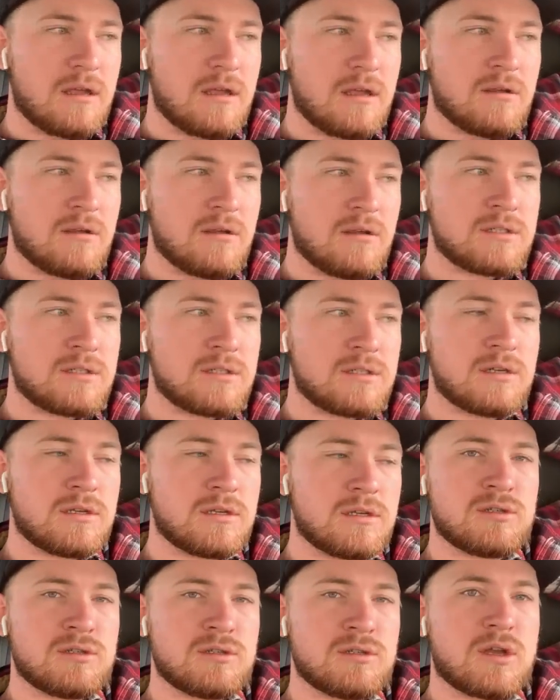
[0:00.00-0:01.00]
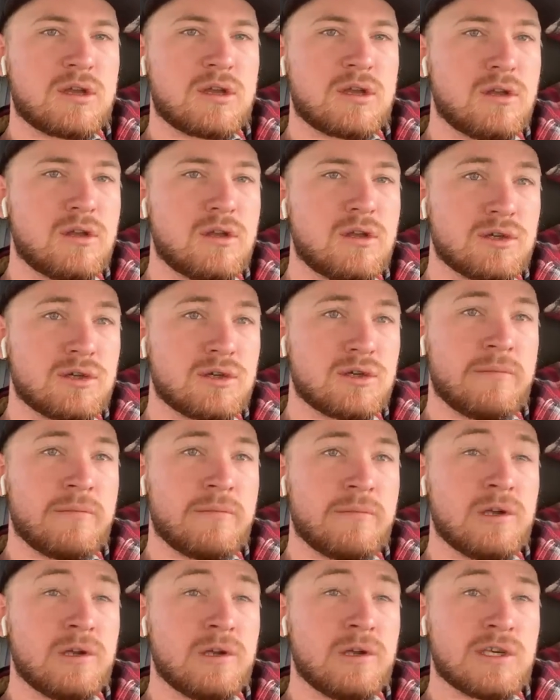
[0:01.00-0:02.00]
there's a culture
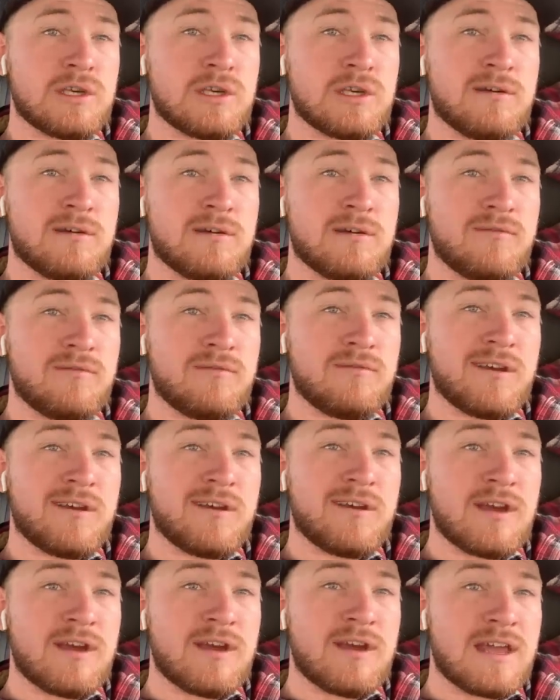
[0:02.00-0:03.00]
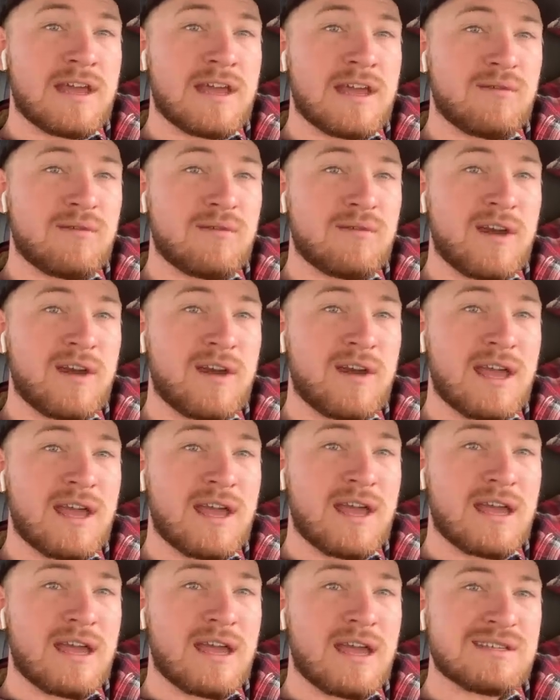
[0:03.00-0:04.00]
emerging of
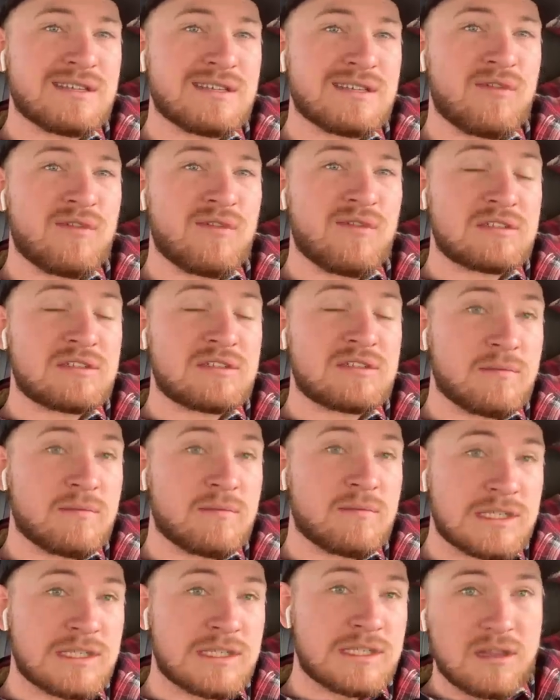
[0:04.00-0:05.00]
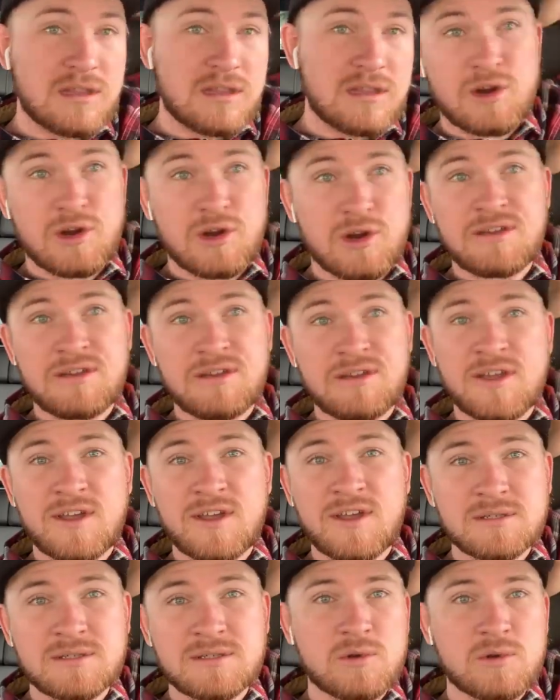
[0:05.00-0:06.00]
identifying as a victim and celebrating
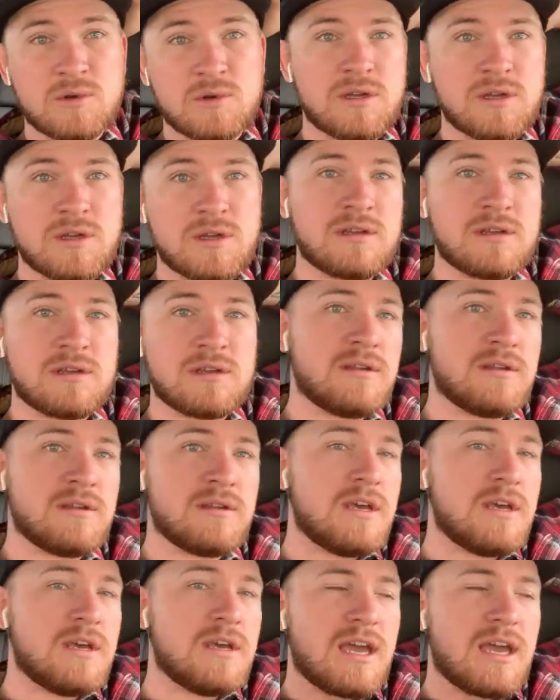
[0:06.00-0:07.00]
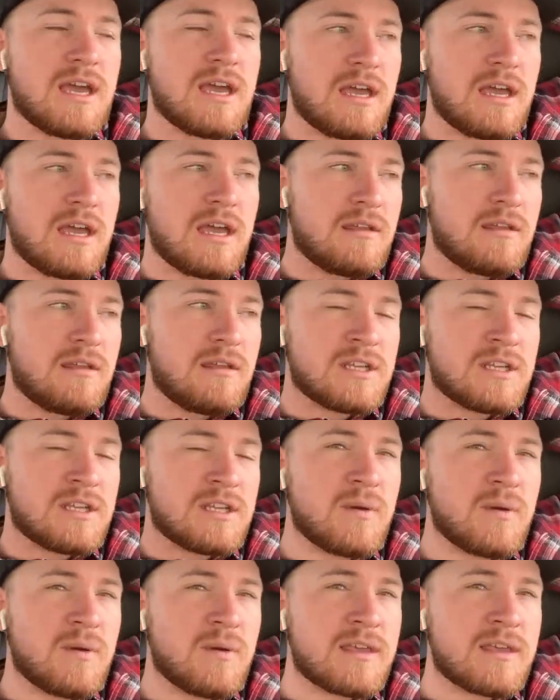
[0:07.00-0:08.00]
victimhood. And this
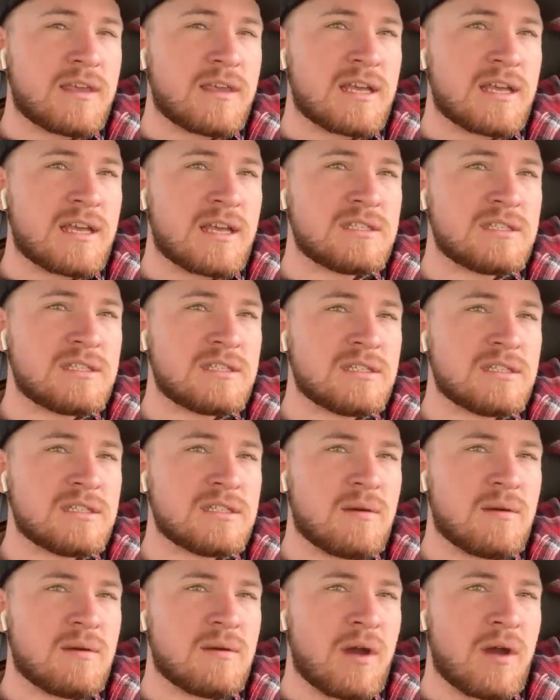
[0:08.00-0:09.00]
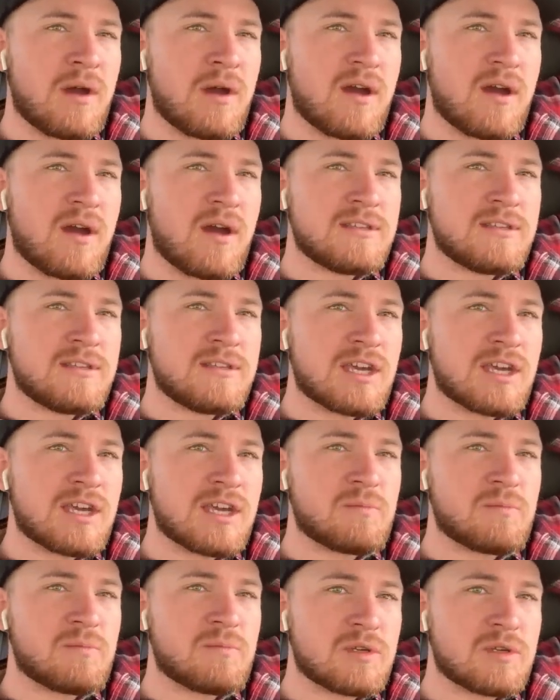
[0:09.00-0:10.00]
podcast is about
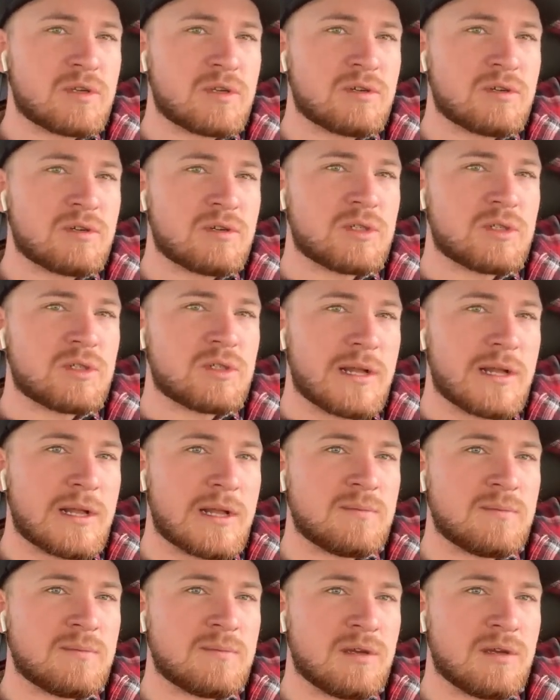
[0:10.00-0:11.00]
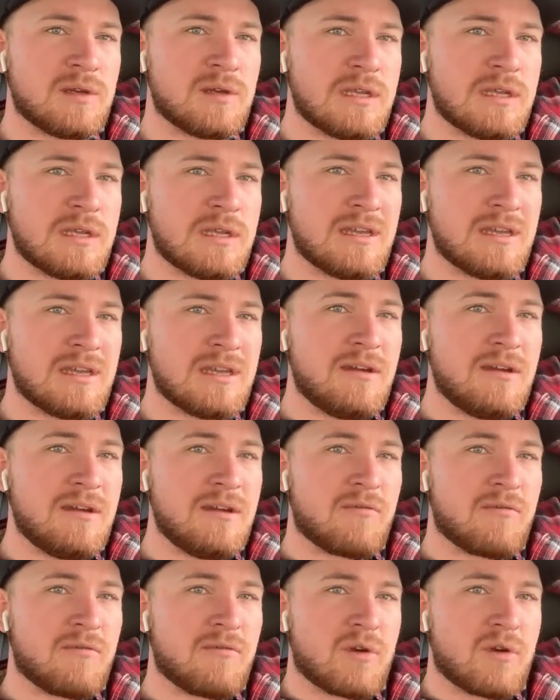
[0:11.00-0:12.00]
taking personal responsibility
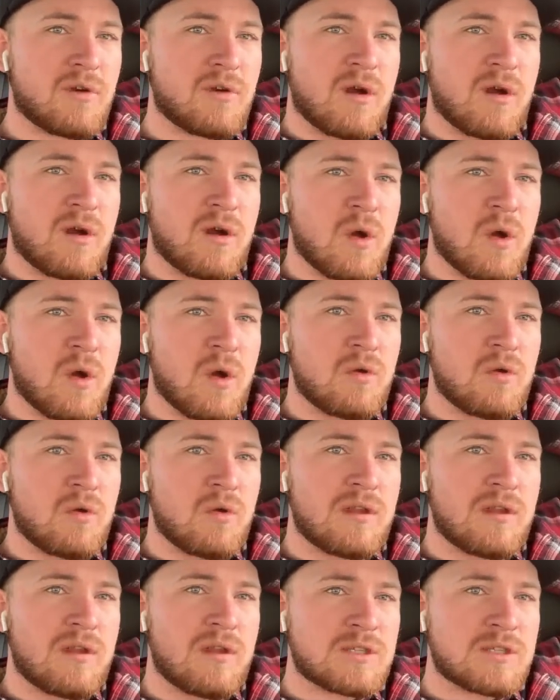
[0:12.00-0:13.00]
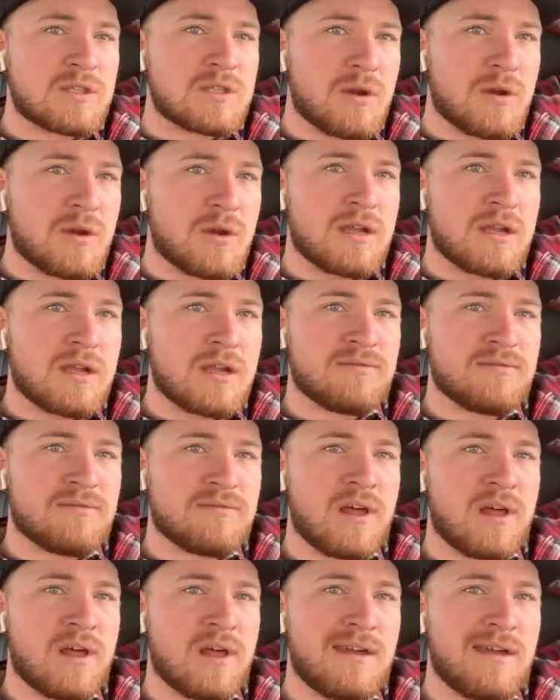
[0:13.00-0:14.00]
for our own experience of
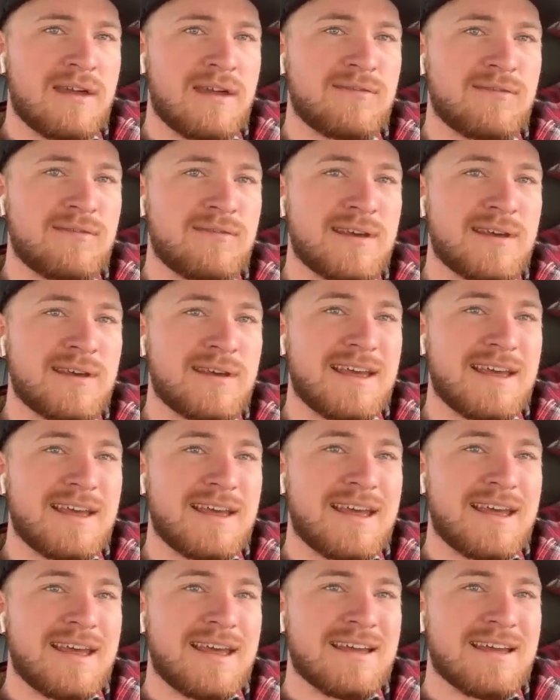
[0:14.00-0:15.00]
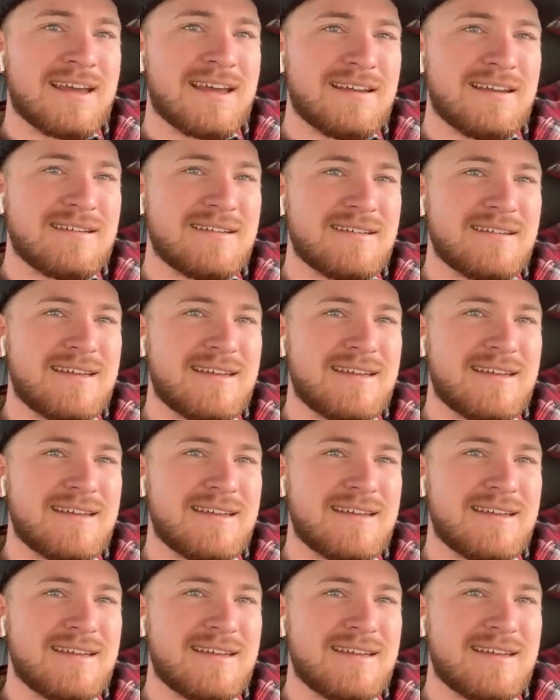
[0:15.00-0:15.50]
life, and